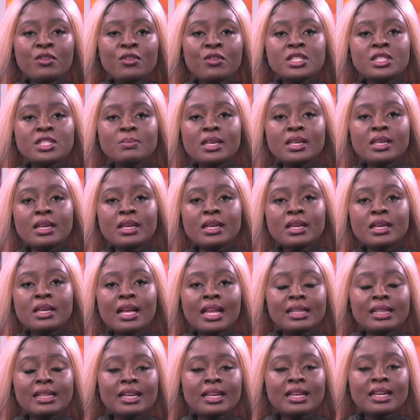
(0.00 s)
to me can like
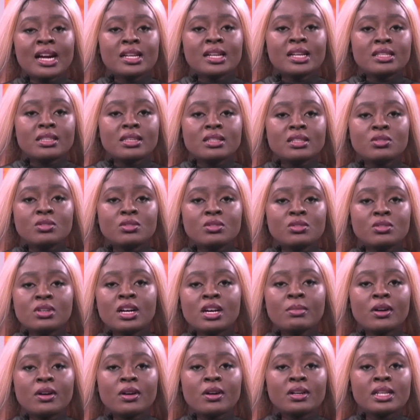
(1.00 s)
the artists, you come
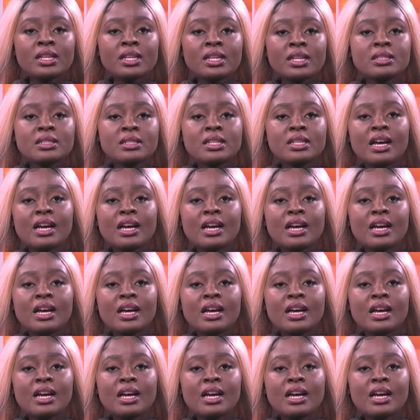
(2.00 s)
around and say that,